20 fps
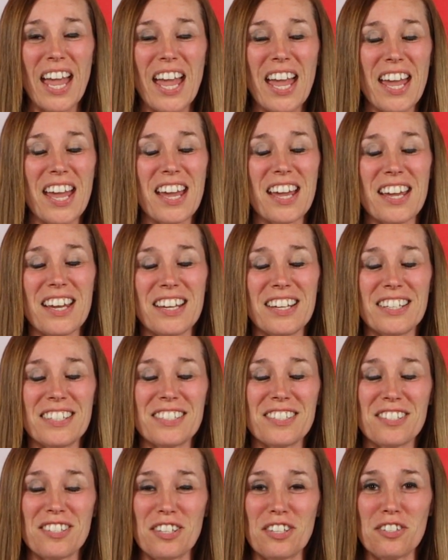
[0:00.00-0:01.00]

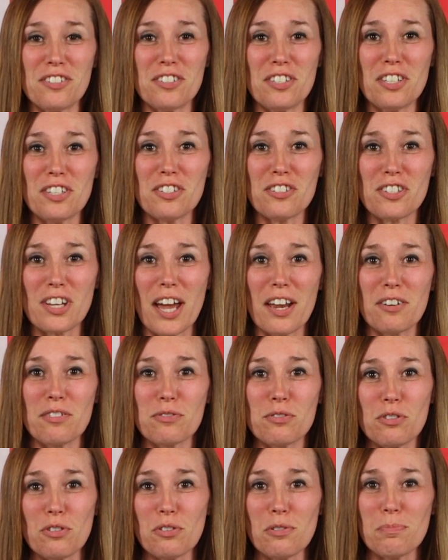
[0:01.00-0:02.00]
a CZ Shadow
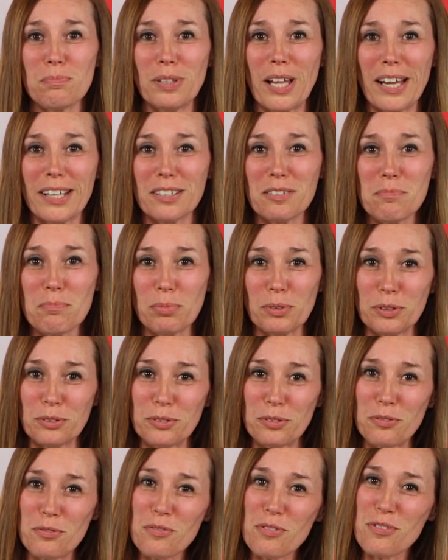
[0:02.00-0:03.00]
2 black and
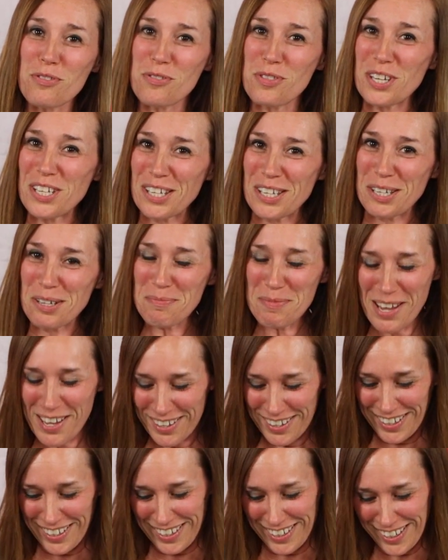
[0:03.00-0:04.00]
blue theme.
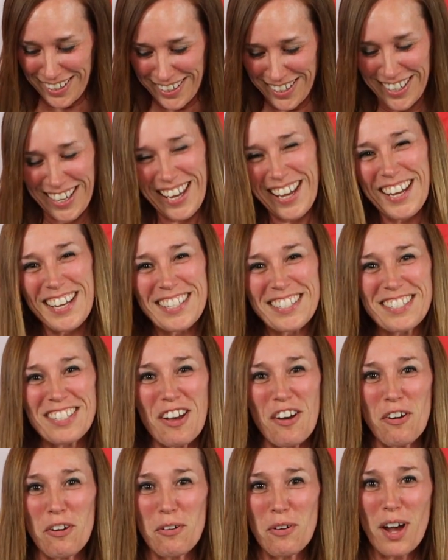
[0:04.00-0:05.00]

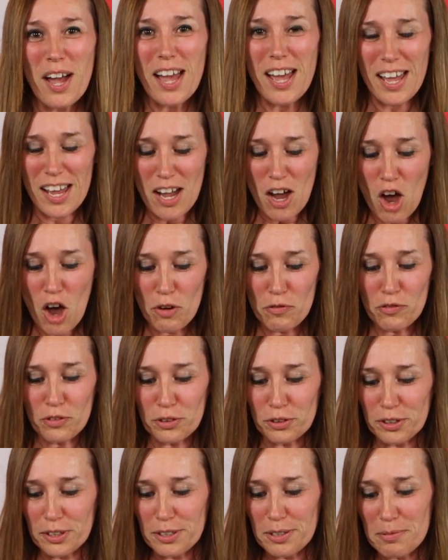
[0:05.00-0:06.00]
So
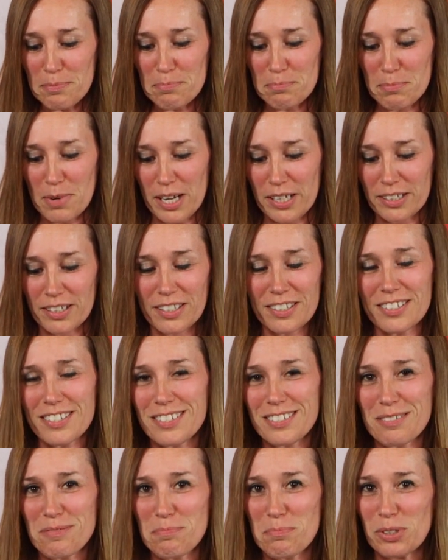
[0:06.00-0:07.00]
hopefully my gun
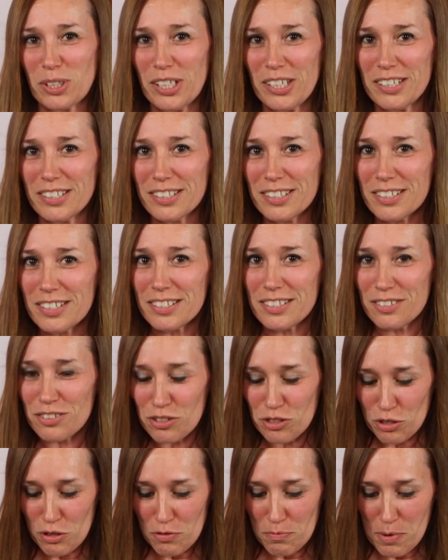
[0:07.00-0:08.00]
doesn't blend in
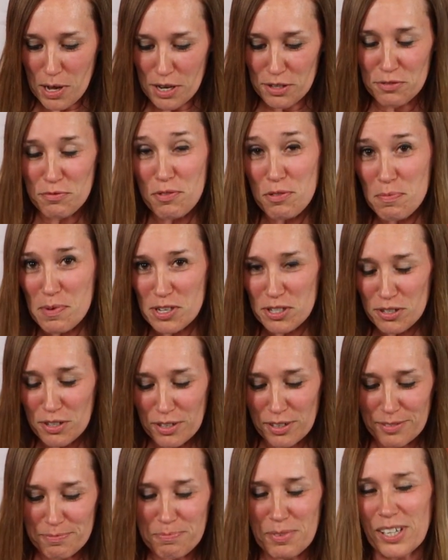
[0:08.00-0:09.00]
too much with my
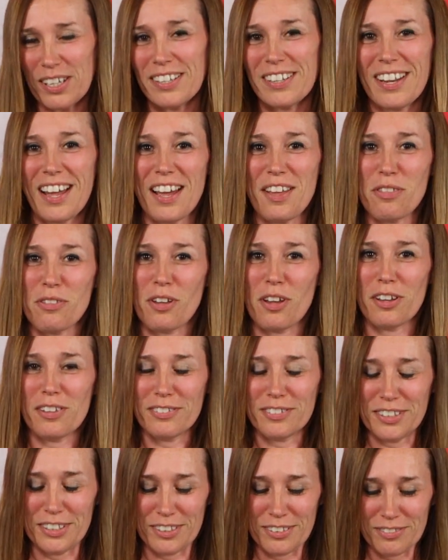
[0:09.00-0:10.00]
shirt, but I thought,
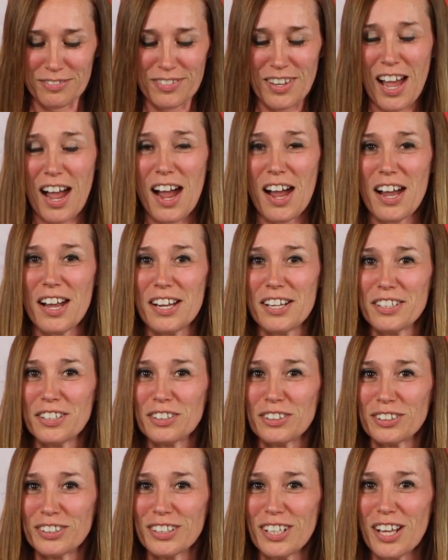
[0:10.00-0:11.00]
you know, I
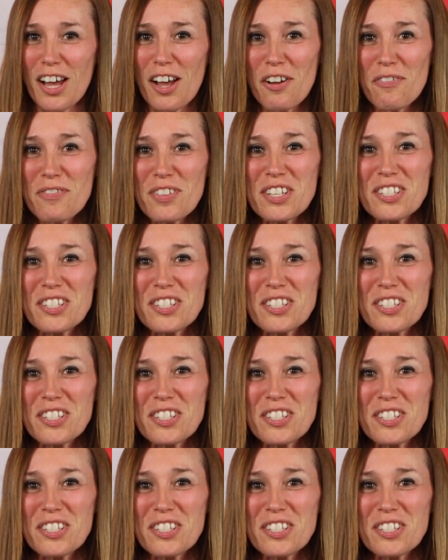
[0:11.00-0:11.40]
love